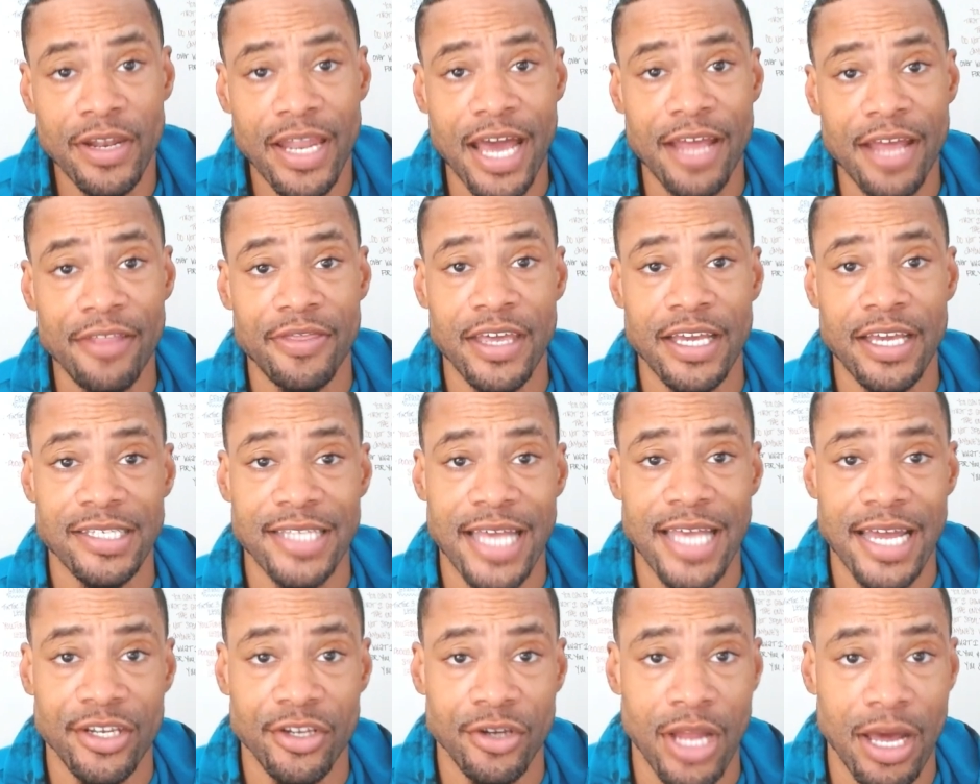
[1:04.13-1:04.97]
and light things
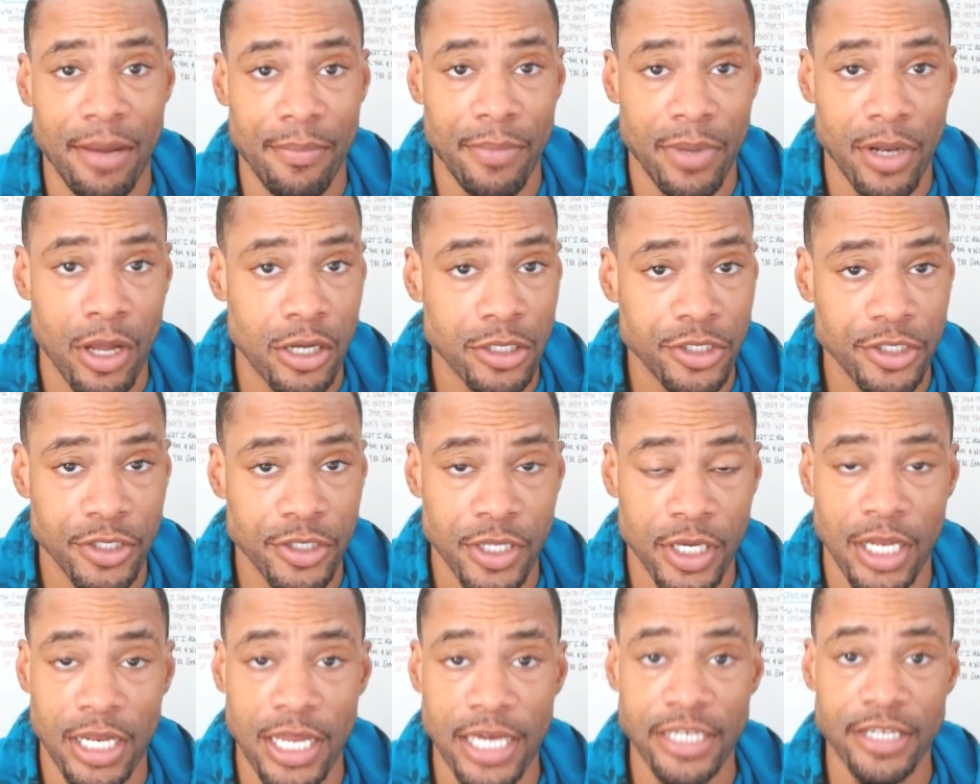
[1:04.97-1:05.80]
that do not belong to the
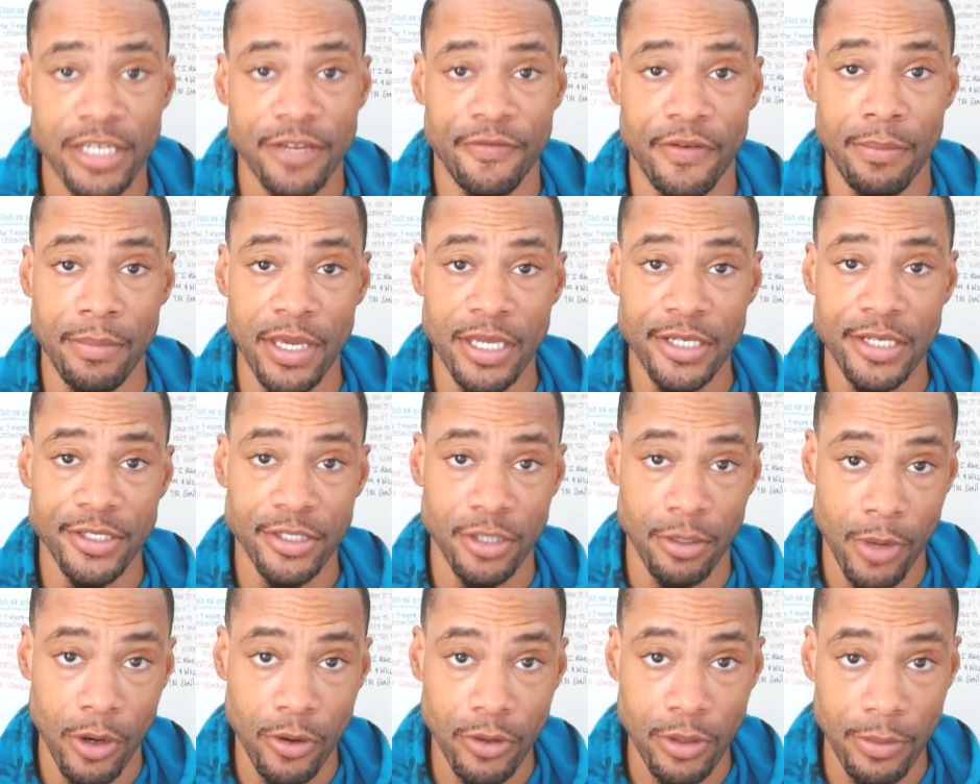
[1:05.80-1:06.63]
collective and me.
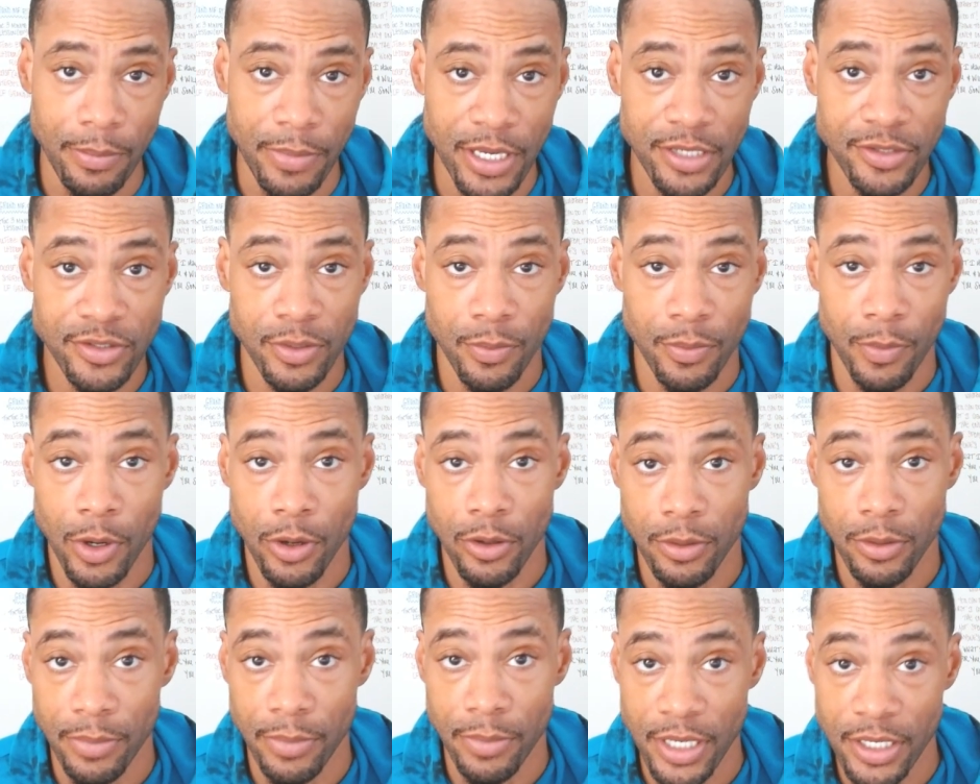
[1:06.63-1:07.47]
Some motive to be, some
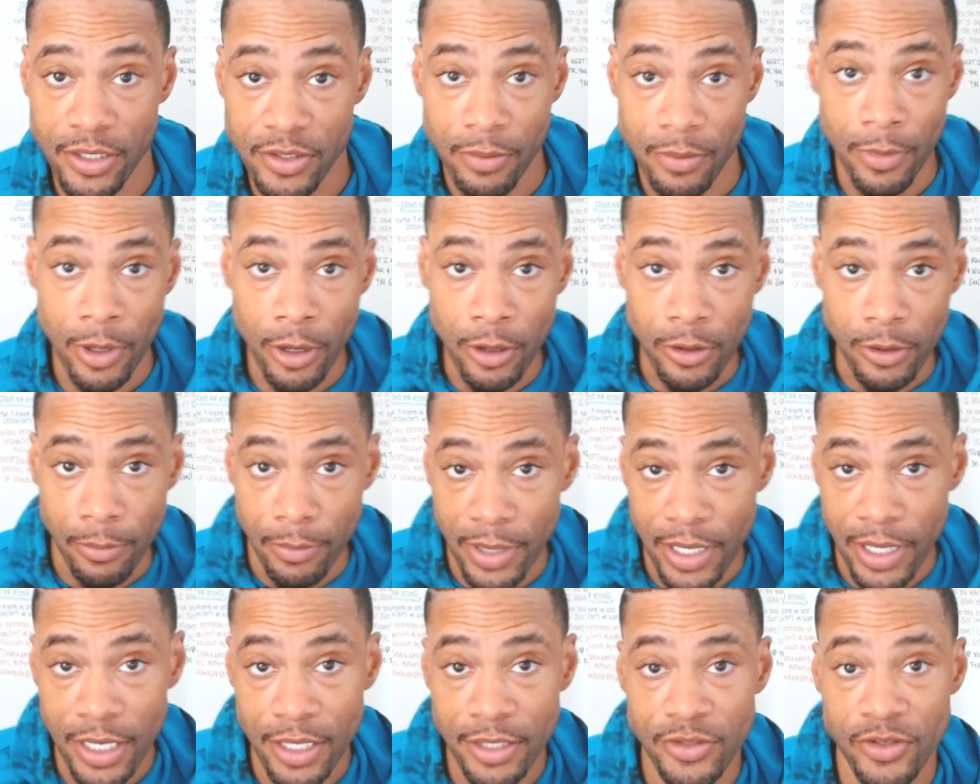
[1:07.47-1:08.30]
motive to be, some motive to
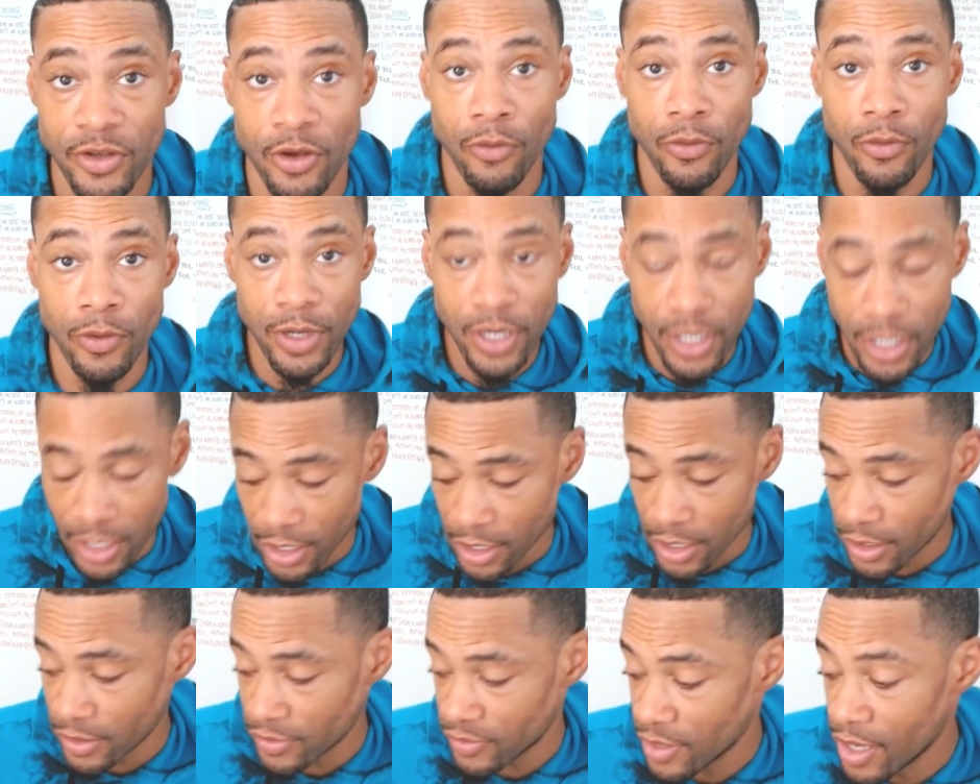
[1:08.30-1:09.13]
be, and so it
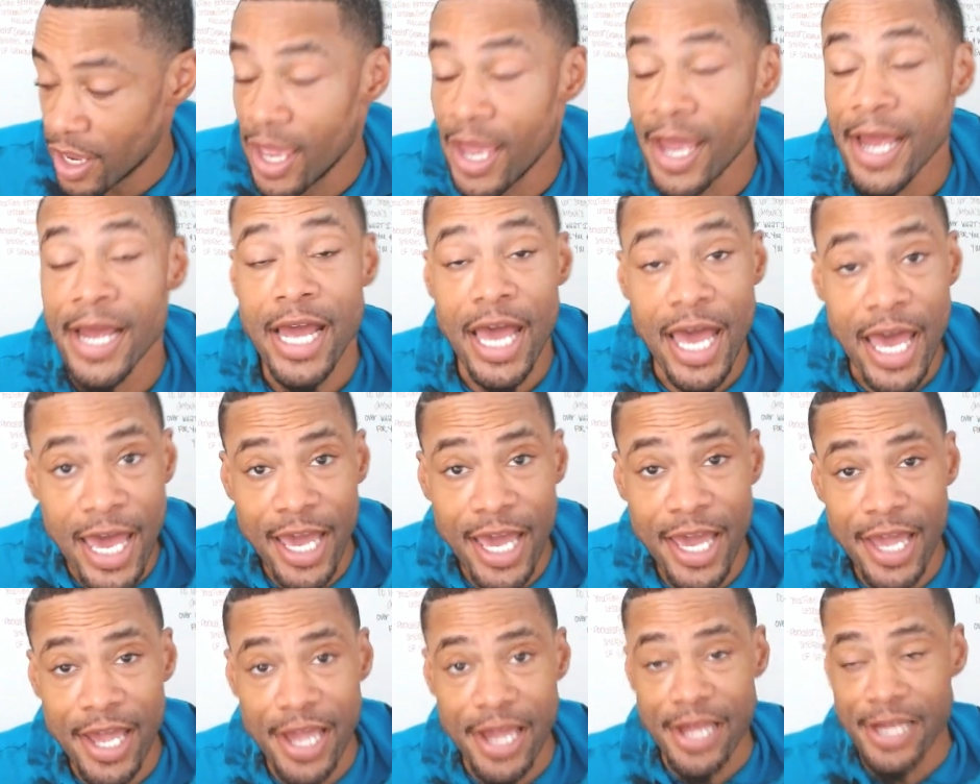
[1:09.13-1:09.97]
is.
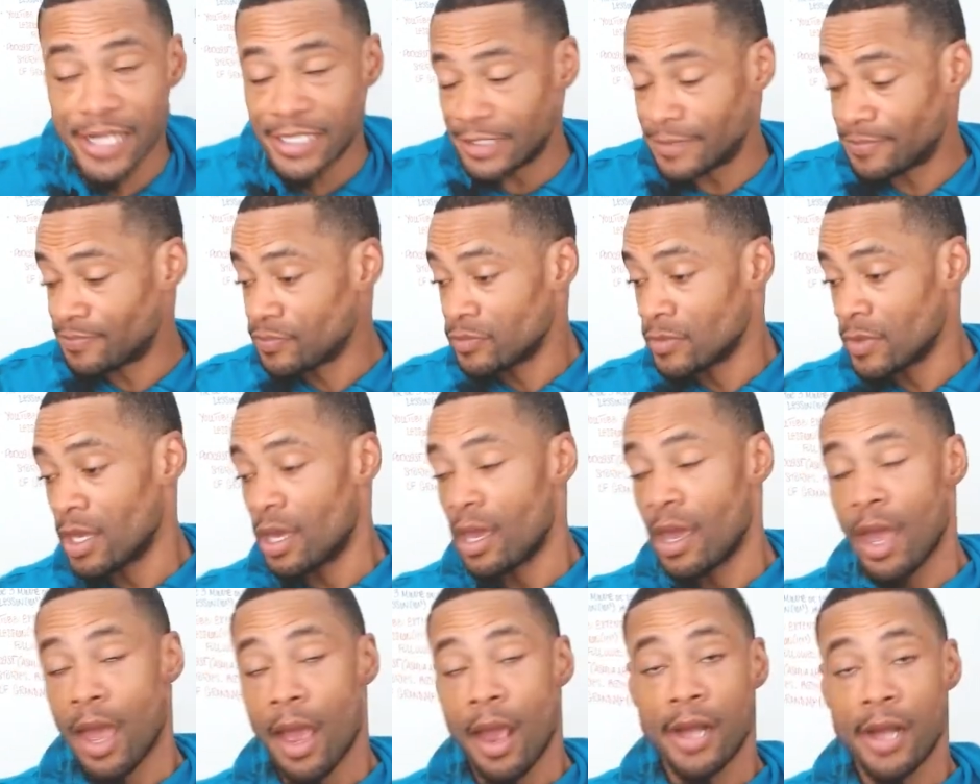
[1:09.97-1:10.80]
Hey.
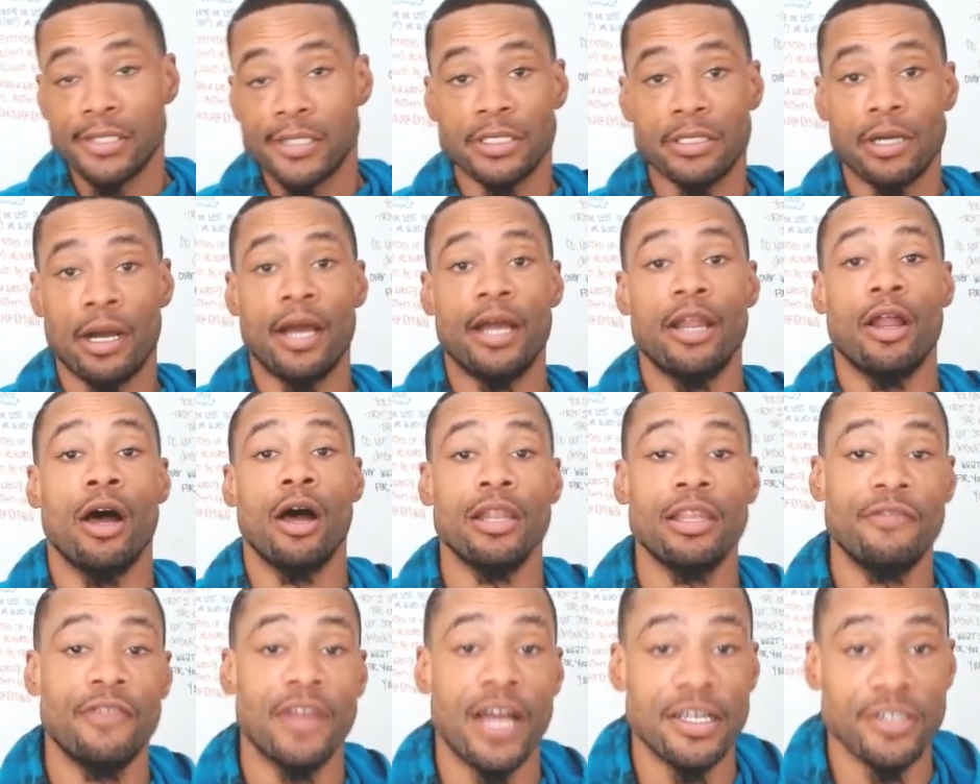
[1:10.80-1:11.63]
All right. All
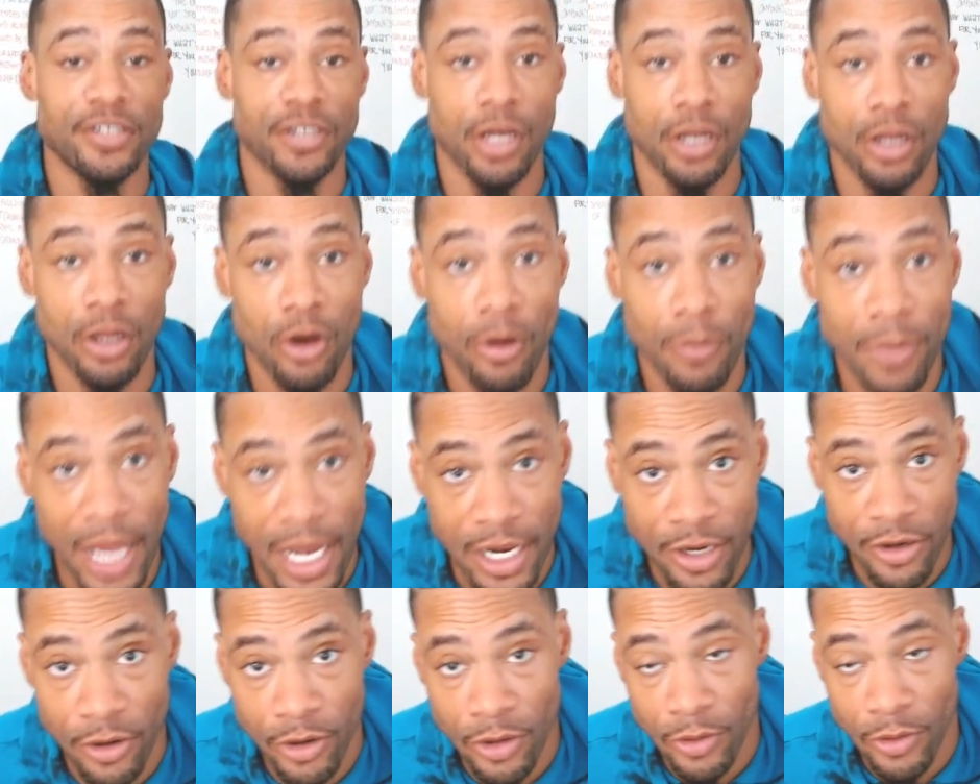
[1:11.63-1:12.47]
evil eyes are going to go
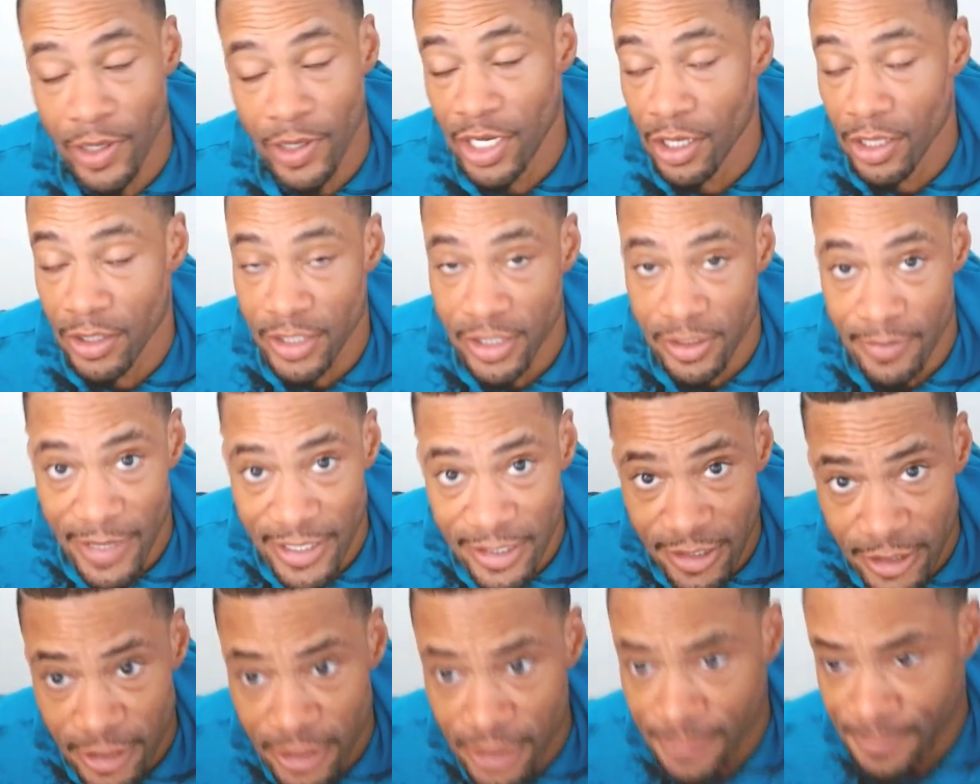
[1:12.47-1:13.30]
blind during the reading of this
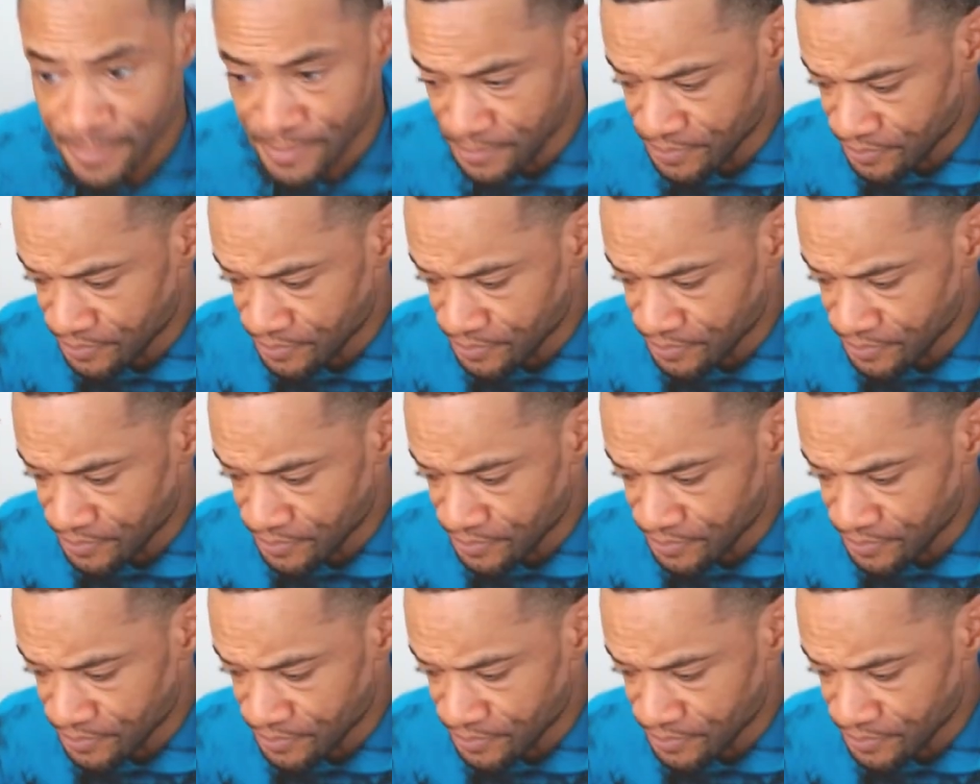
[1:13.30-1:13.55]
message.